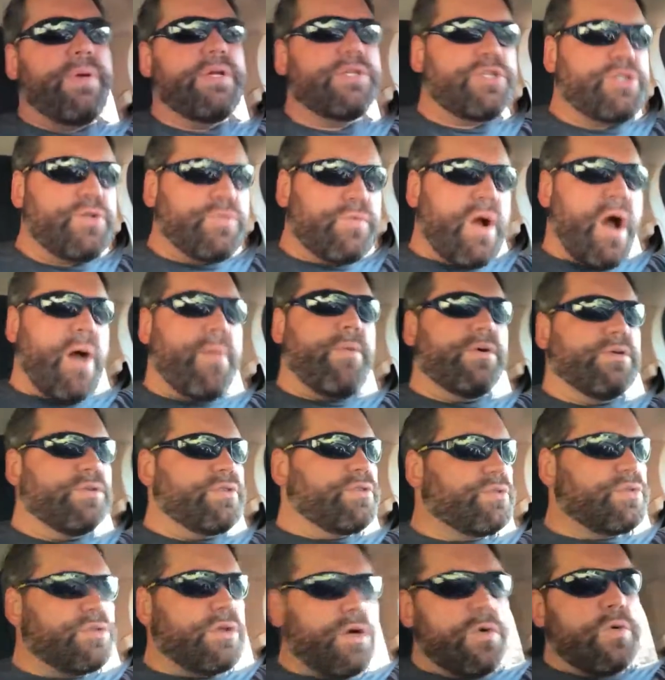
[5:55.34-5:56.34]
to pitch to
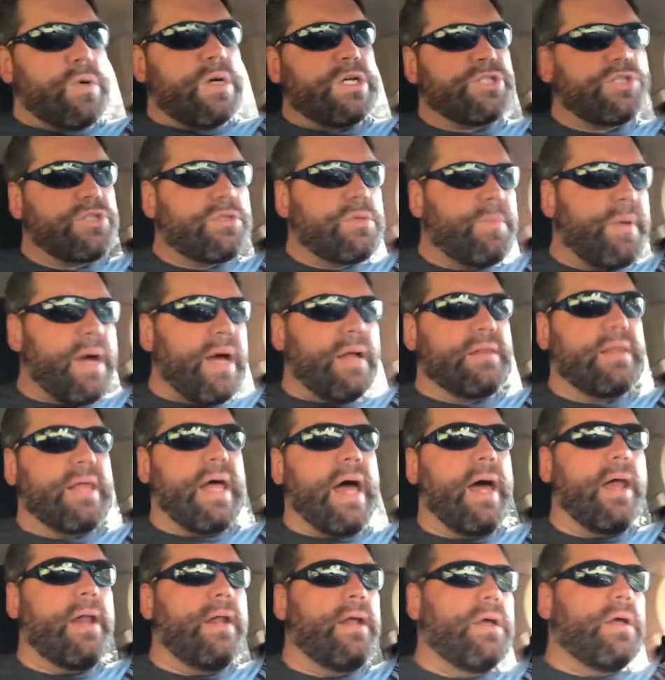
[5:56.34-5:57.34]
Ramos. There's no question about
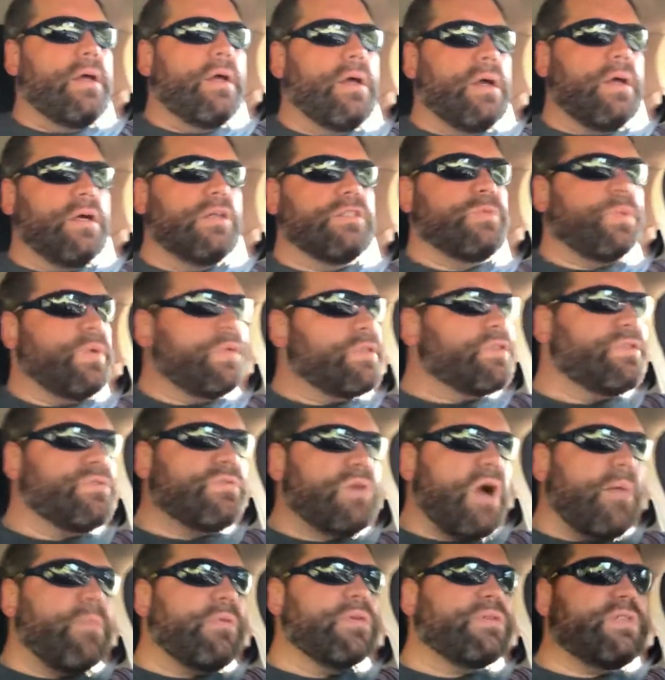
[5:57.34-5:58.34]
that. Because
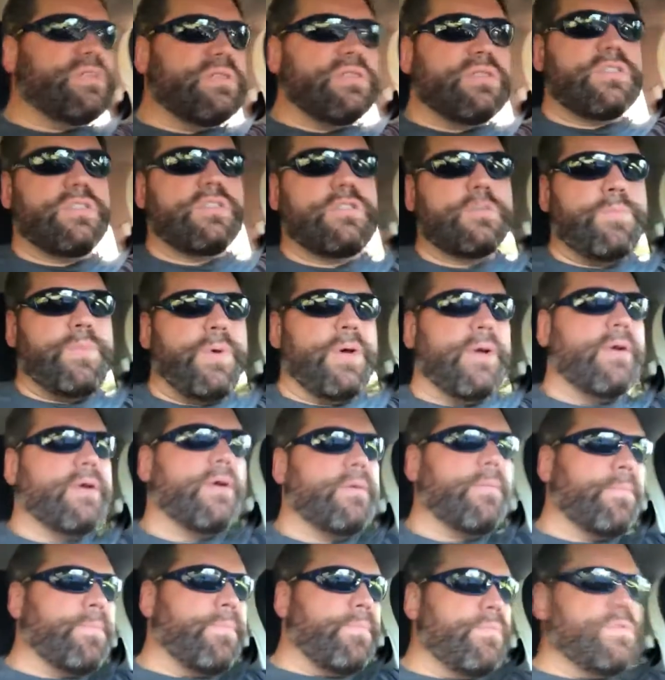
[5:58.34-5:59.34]
Wilson Ramos is the
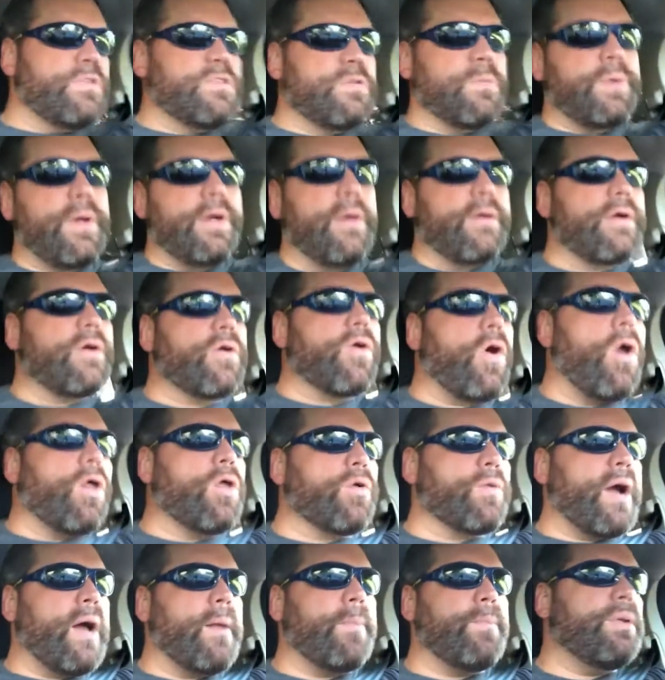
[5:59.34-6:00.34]
superior
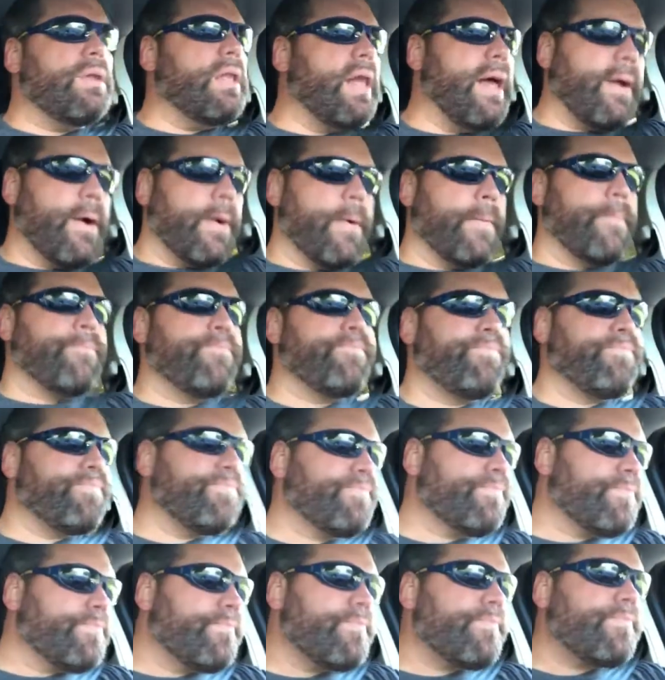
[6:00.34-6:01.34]
all-around player.
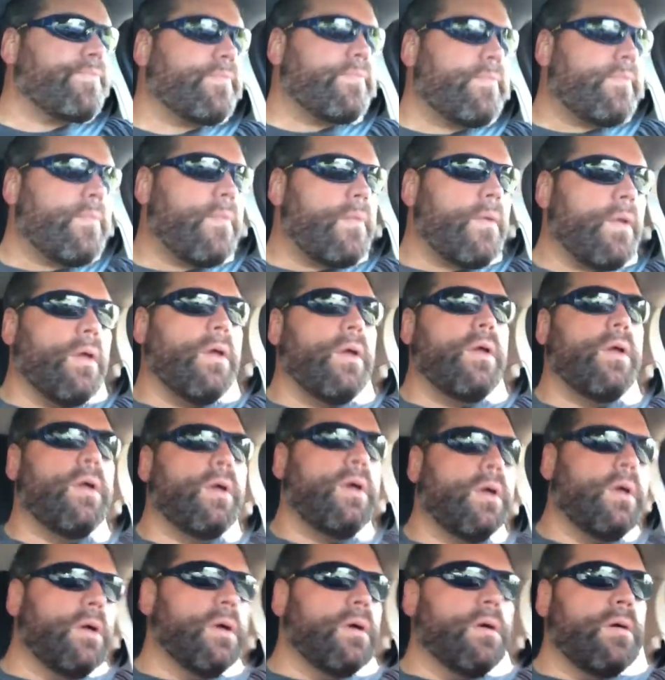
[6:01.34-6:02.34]

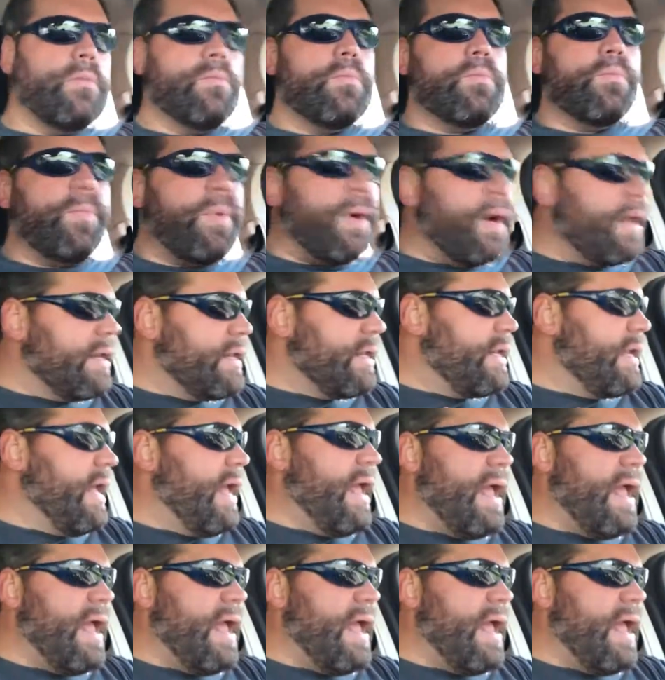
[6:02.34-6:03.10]
But